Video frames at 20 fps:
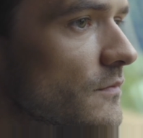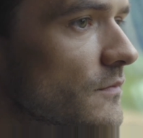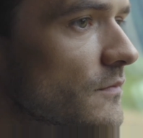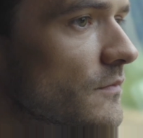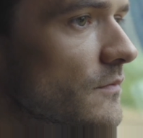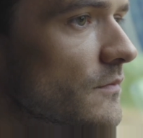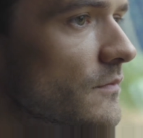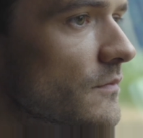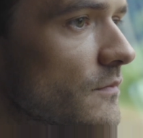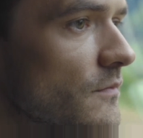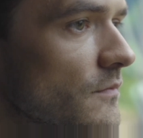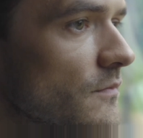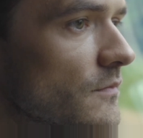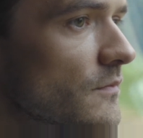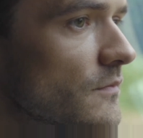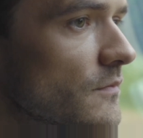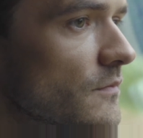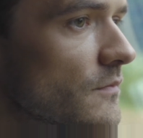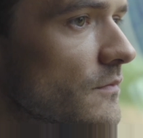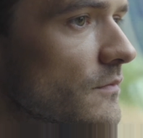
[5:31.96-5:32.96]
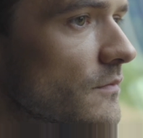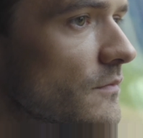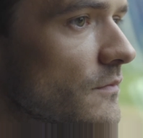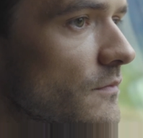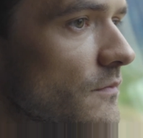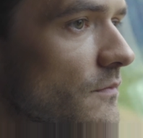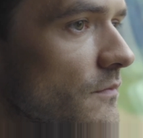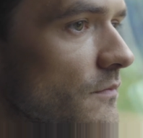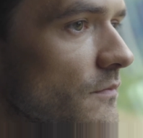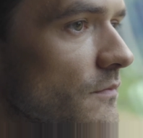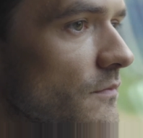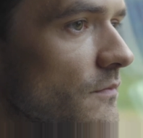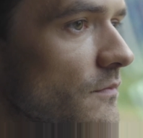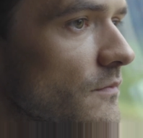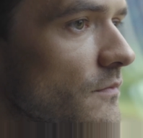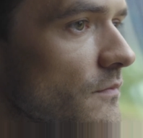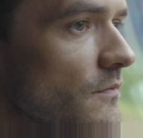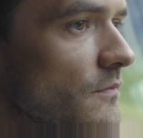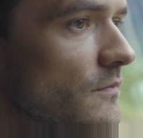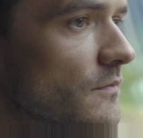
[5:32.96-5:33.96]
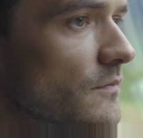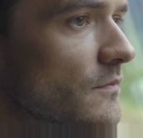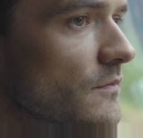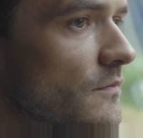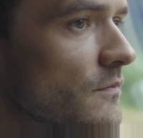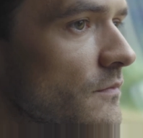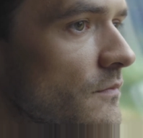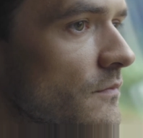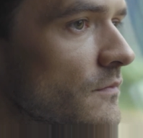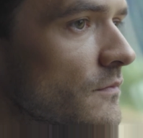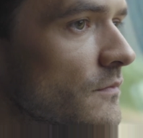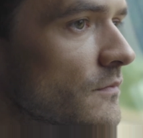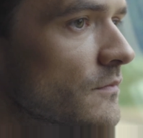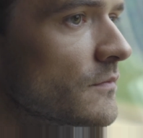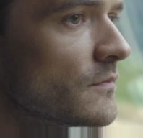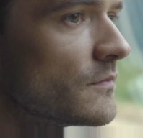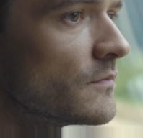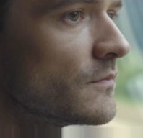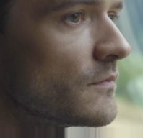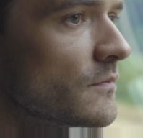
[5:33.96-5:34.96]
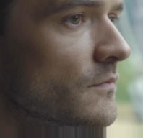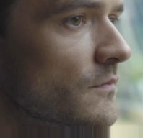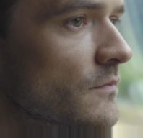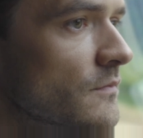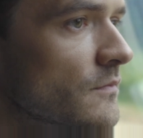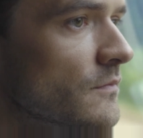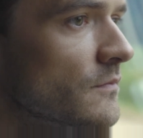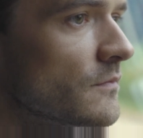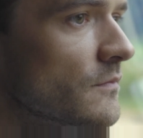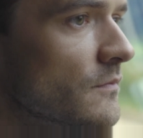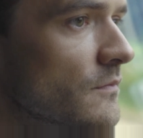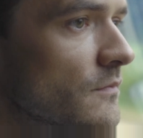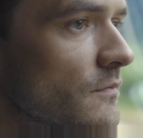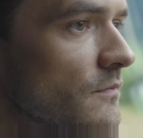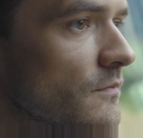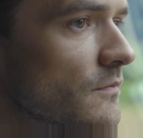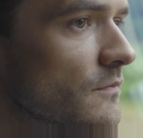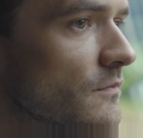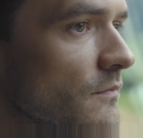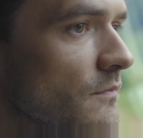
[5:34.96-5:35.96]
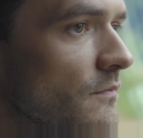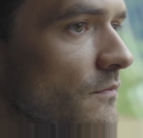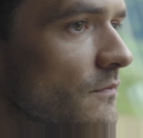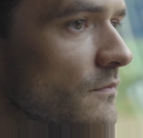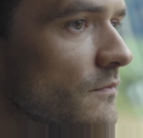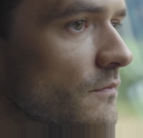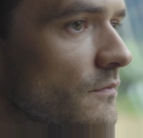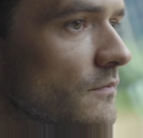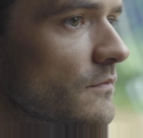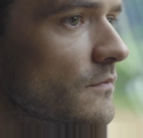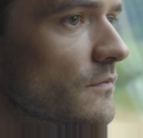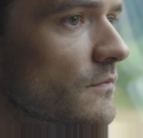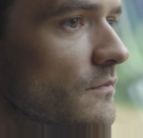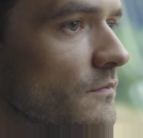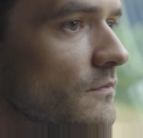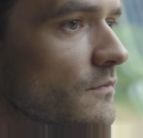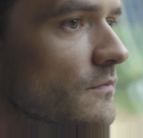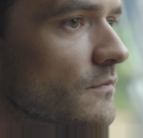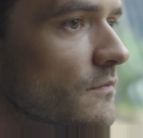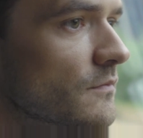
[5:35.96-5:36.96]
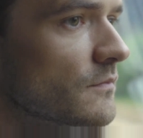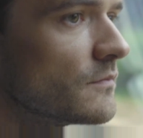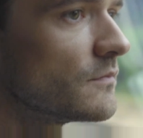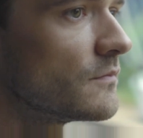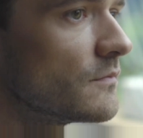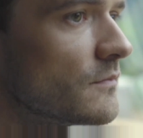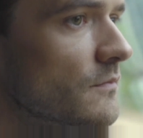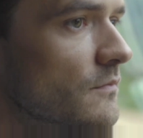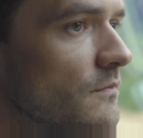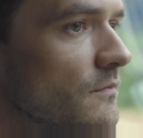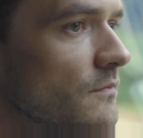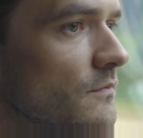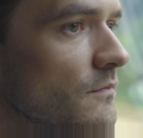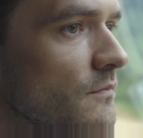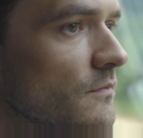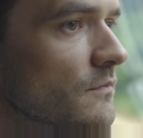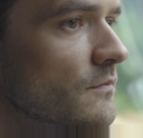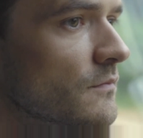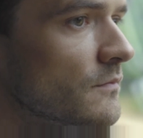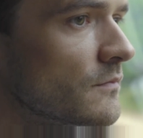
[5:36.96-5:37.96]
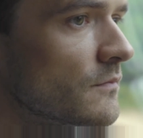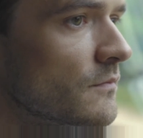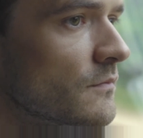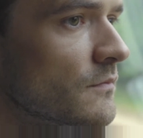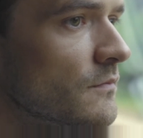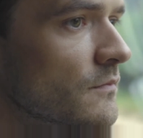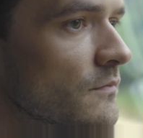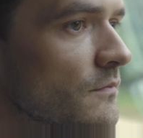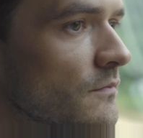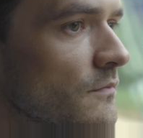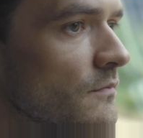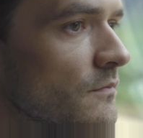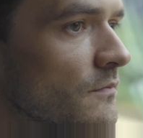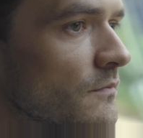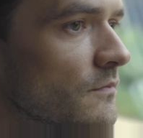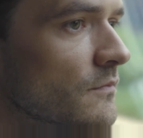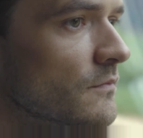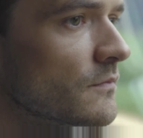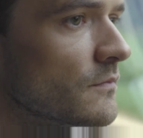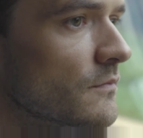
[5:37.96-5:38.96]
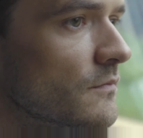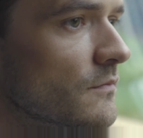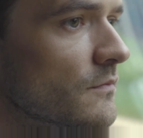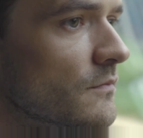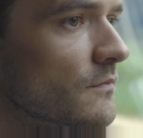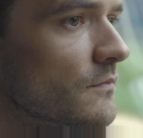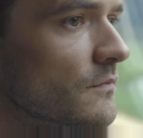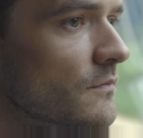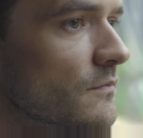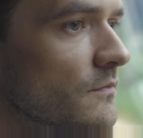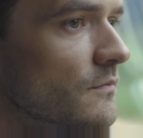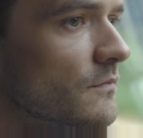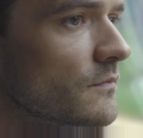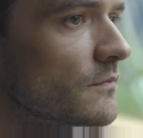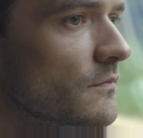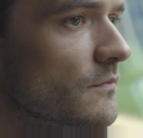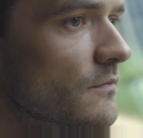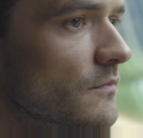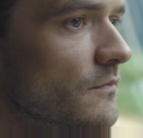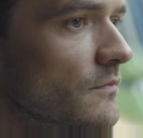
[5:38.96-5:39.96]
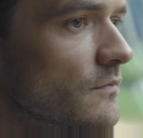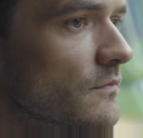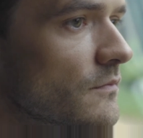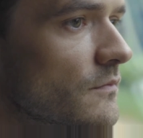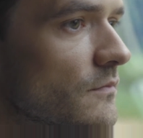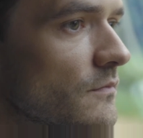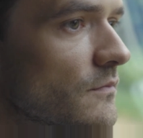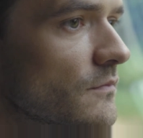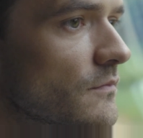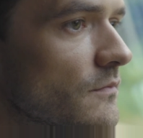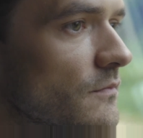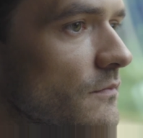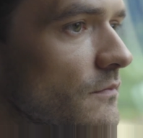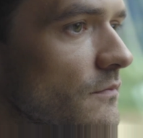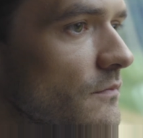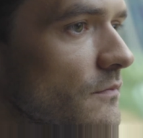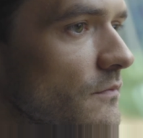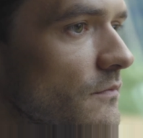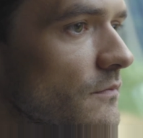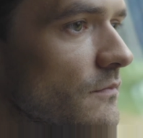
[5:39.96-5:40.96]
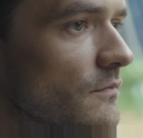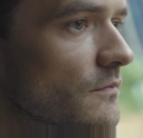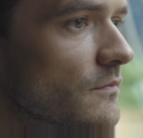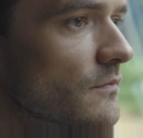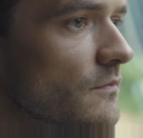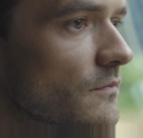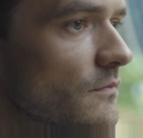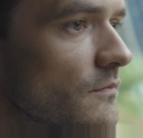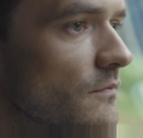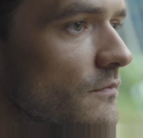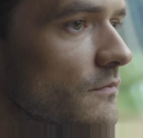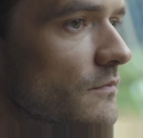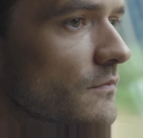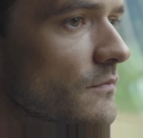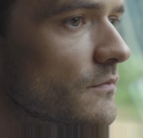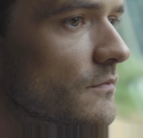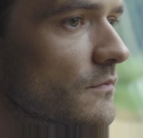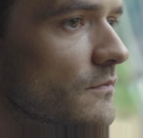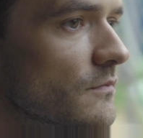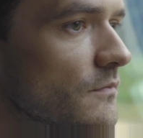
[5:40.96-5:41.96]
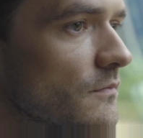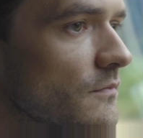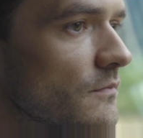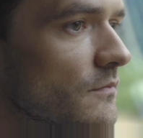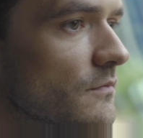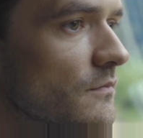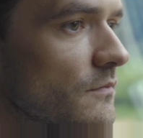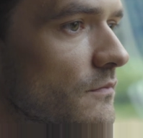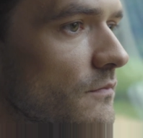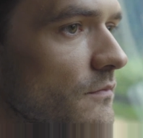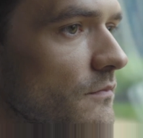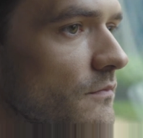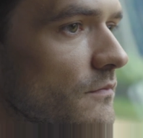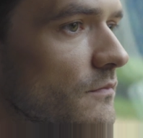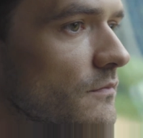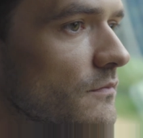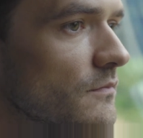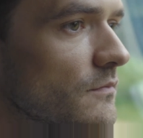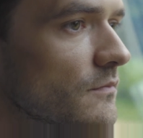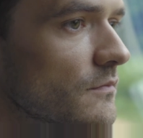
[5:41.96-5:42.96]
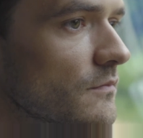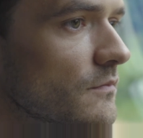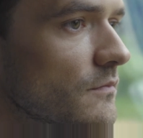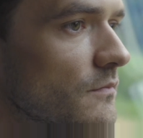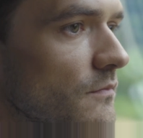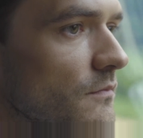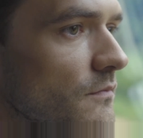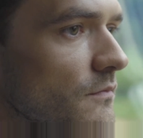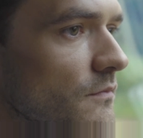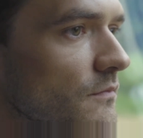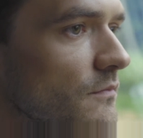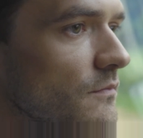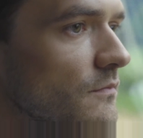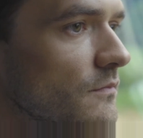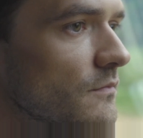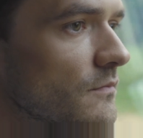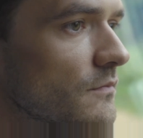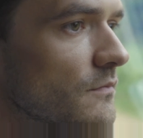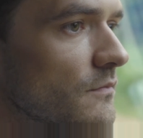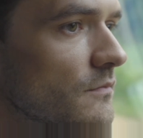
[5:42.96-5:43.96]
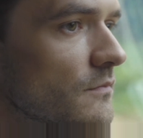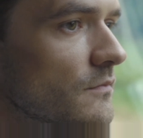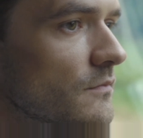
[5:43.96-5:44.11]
you, but for me, whenever I'd have a problem, my brain would go on overthink and my mood would spiral down further and further. The heavier my thinking got, the lower my mood. So what